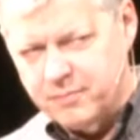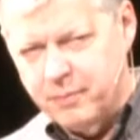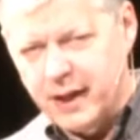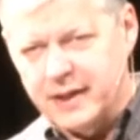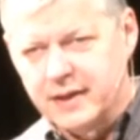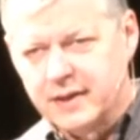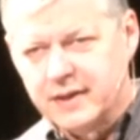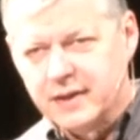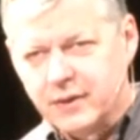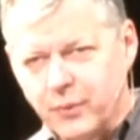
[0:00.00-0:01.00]
But
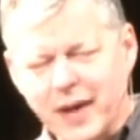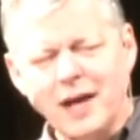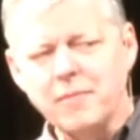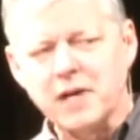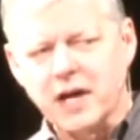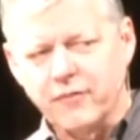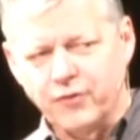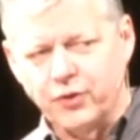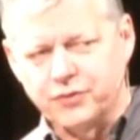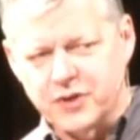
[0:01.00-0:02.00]
we got to be
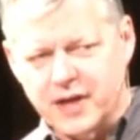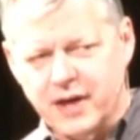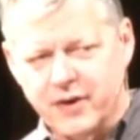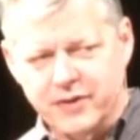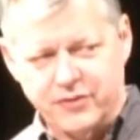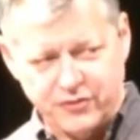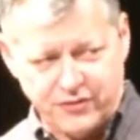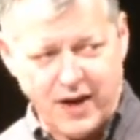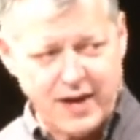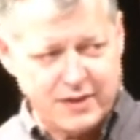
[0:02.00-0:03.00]
careful to carry this
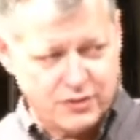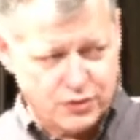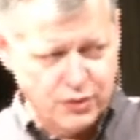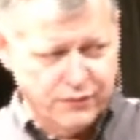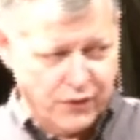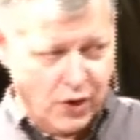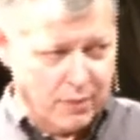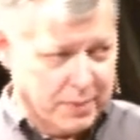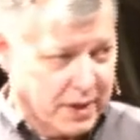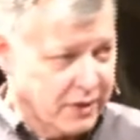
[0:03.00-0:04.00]
thought too far
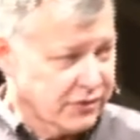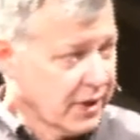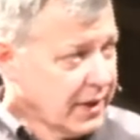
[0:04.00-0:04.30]
because